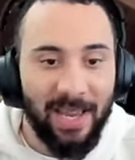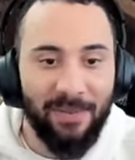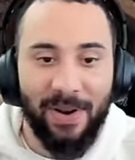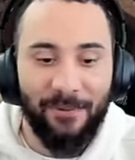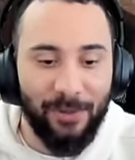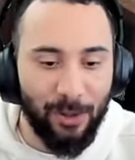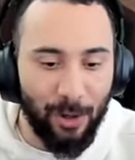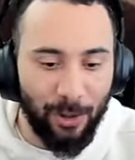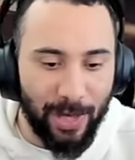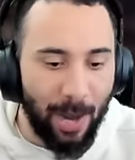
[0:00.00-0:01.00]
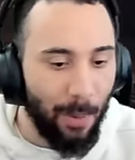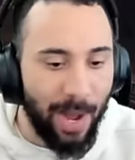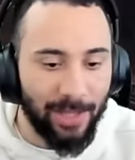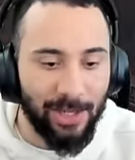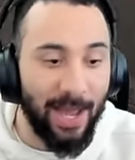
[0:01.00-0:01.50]
Even if you know you're not
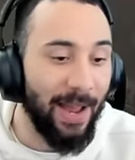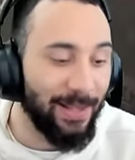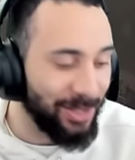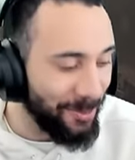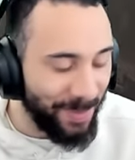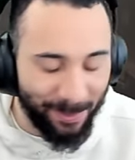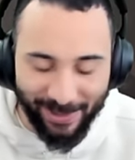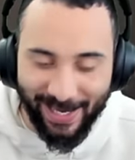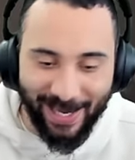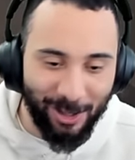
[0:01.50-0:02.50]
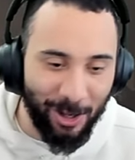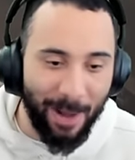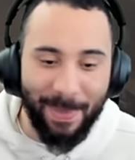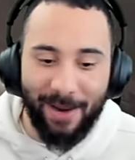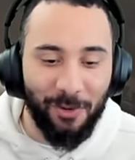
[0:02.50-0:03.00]
watch, I had some people saying, you know,
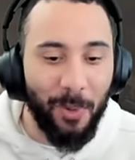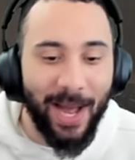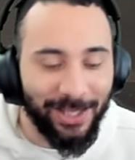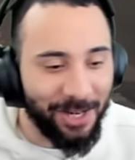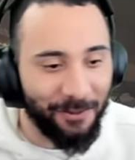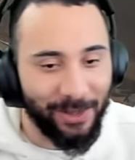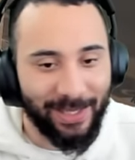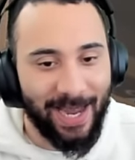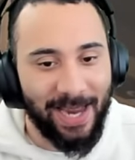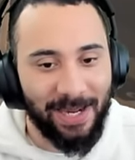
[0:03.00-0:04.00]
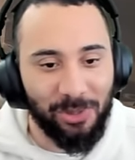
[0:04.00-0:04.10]
I'm not even watching it for the guide.